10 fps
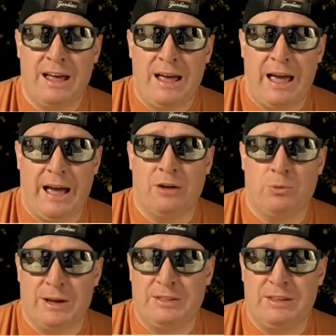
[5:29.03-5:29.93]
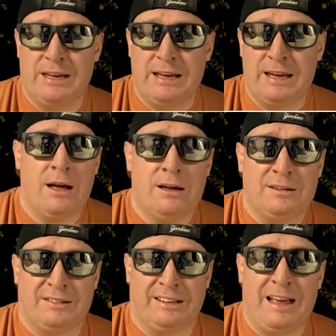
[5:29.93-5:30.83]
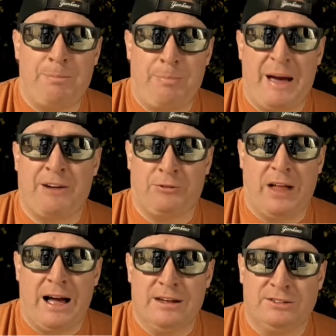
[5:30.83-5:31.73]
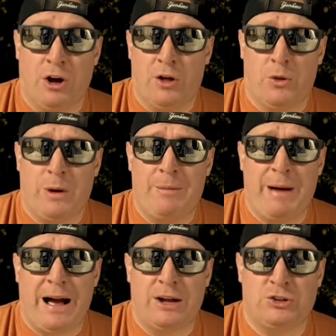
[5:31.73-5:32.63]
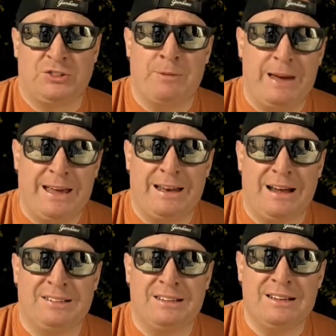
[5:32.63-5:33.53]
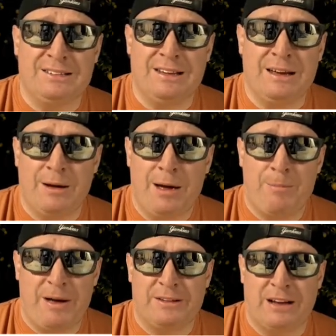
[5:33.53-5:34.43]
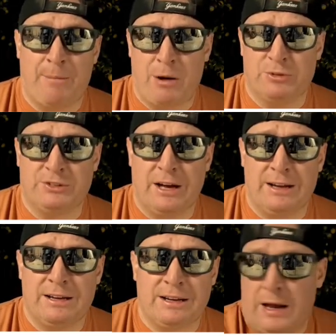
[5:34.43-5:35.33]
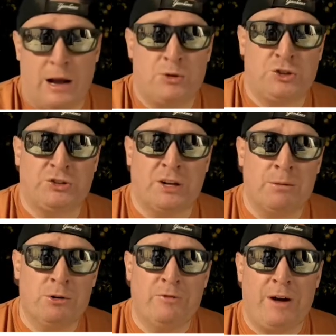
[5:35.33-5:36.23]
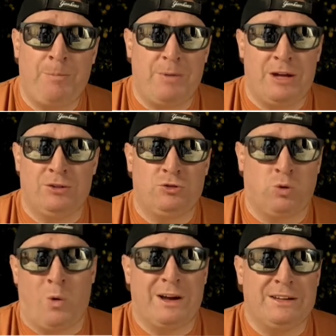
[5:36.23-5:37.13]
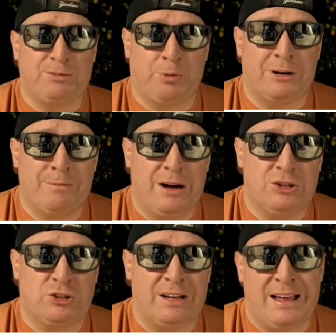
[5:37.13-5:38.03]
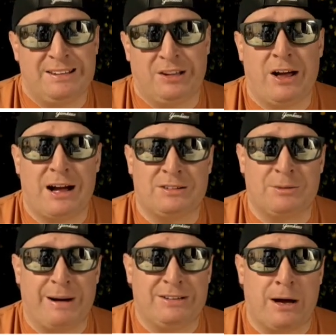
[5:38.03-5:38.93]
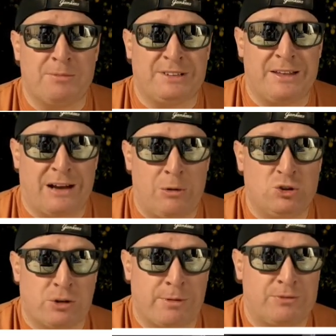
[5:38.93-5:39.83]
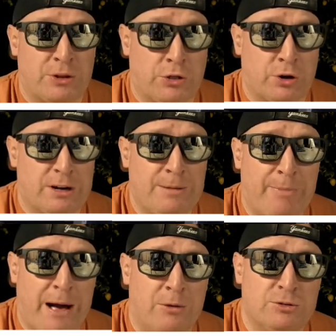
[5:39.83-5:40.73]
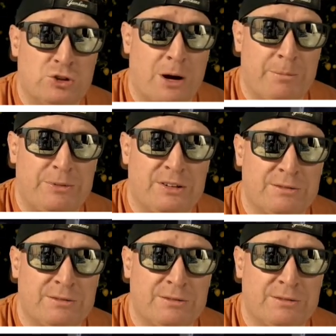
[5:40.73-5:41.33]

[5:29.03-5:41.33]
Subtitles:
and with the sled pec flies on the way back, just to make it nice and easy by the time I was done. And I was just going to move up in 20s pretty much until I got to my top set. Then I would jump up to 30-pound jumps.